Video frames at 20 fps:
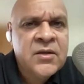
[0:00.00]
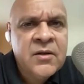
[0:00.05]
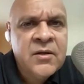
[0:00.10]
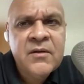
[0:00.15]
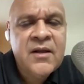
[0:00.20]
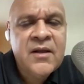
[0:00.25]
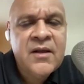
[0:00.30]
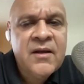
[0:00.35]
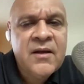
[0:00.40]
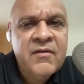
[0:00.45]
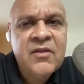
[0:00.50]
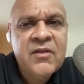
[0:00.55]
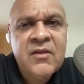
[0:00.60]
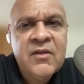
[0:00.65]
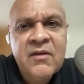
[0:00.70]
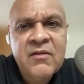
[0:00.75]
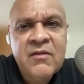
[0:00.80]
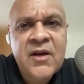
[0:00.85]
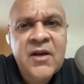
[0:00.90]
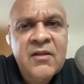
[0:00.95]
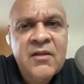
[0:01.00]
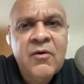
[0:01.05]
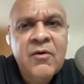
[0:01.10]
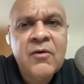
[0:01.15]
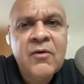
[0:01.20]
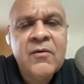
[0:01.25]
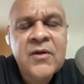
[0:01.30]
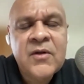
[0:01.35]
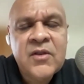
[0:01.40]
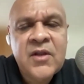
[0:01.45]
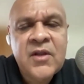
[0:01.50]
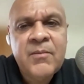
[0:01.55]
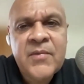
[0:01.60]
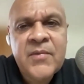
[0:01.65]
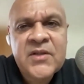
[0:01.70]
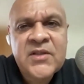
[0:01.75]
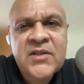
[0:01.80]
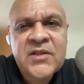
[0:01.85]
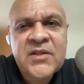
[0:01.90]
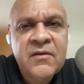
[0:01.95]
It's the every
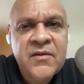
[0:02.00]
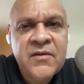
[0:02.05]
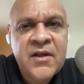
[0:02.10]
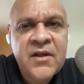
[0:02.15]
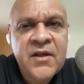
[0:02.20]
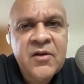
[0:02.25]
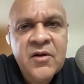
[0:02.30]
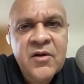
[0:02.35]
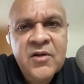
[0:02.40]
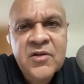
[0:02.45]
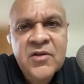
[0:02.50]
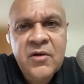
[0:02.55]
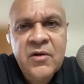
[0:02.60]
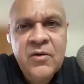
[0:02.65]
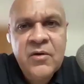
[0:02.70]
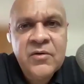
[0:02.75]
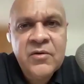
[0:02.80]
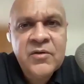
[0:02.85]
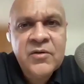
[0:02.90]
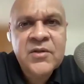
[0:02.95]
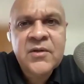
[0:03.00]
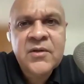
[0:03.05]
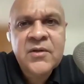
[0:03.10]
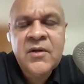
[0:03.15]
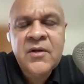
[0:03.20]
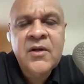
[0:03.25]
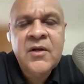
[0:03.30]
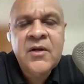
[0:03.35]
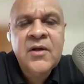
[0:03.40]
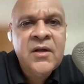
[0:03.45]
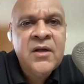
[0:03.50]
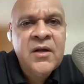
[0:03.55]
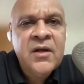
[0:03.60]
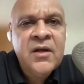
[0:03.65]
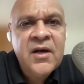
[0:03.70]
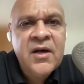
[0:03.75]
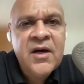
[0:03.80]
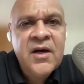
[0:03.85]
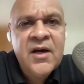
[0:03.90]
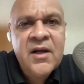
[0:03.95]
over 3% of the gross loans
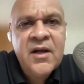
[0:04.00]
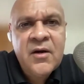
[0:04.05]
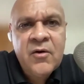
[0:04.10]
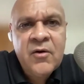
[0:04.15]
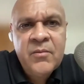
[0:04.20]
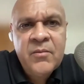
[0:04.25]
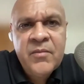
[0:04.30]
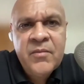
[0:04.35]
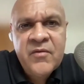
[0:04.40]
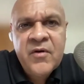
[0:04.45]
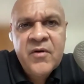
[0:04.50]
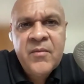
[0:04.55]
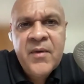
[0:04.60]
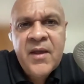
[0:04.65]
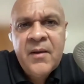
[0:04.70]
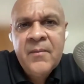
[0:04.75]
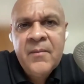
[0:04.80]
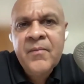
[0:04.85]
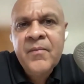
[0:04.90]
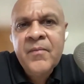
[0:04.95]
are non-performing,